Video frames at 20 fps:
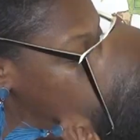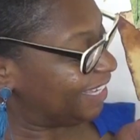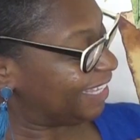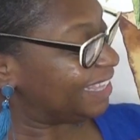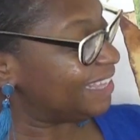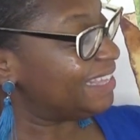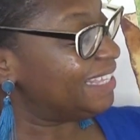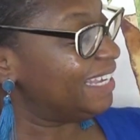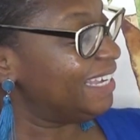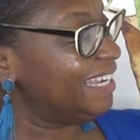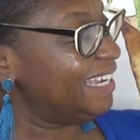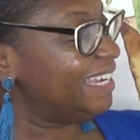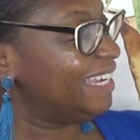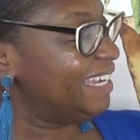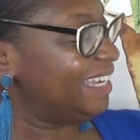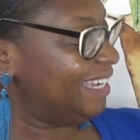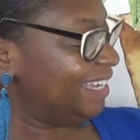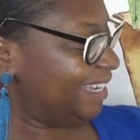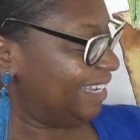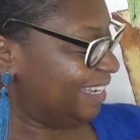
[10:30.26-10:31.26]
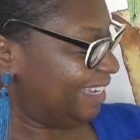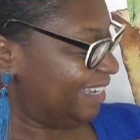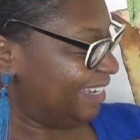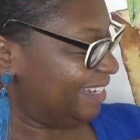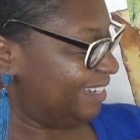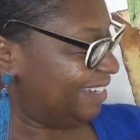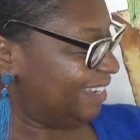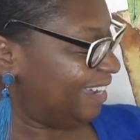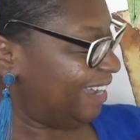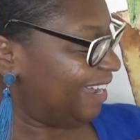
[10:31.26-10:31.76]
The
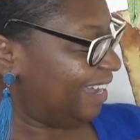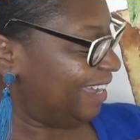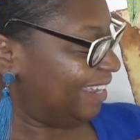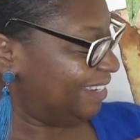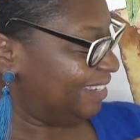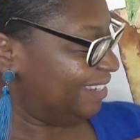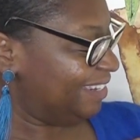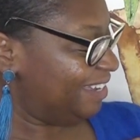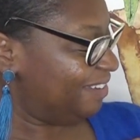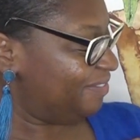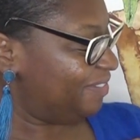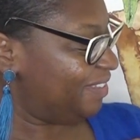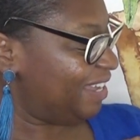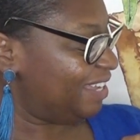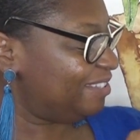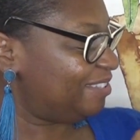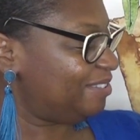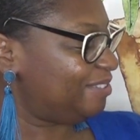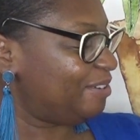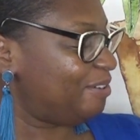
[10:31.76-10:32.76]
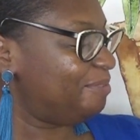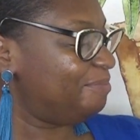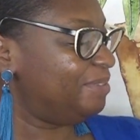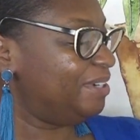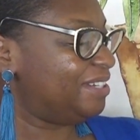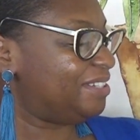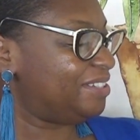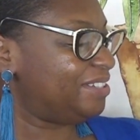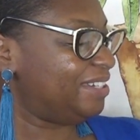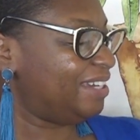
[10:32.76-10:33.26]
end. I love that so
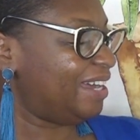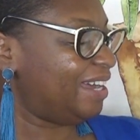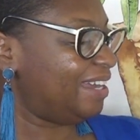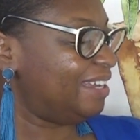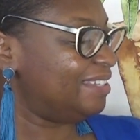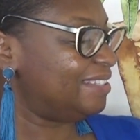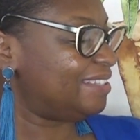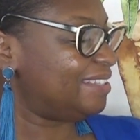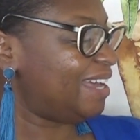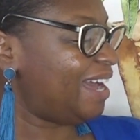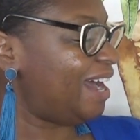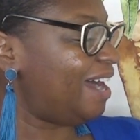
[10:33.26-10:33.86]
much, you guys.